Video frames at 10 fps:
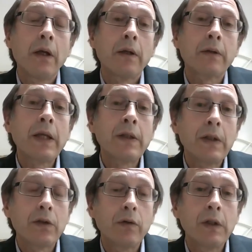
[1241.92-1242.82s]
case
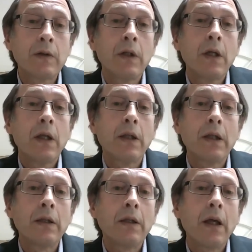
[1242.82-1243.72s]
histories,
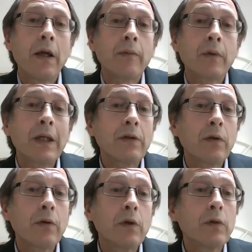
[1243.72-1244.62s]
then kids
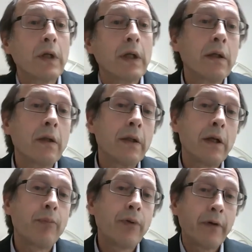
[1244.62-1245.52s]
who are using
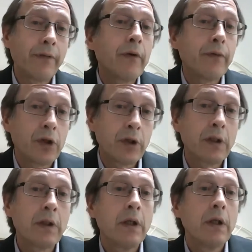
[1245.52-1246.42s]
their peripheral
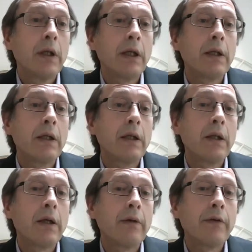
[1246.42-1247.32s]
vision in
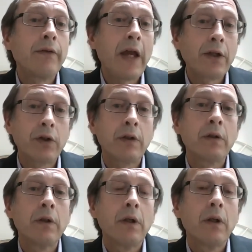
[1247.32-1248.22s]
a
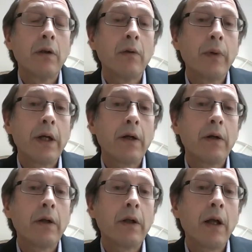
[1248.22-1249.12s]
fashion
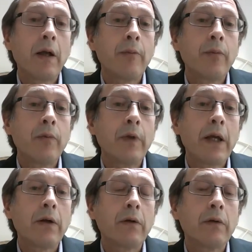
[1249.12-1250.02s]
where
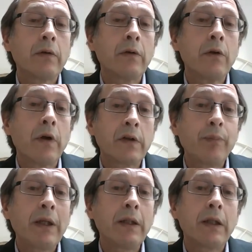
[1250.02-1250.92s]
they're not
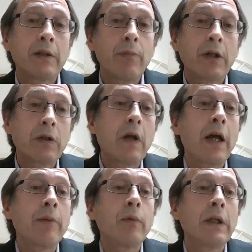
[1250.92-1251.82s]
spending as much
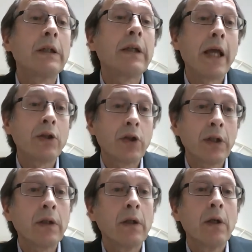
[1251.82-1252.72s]
time
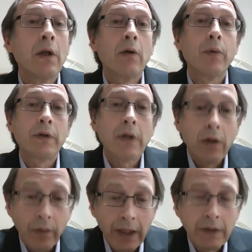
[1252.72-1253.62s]
engaging with
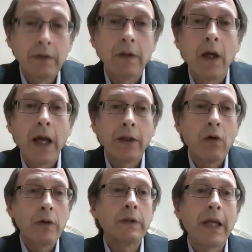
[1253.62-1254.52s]
direct eye
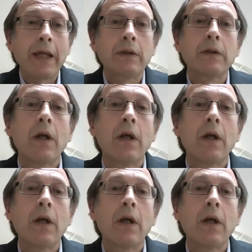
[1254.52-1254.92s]
contact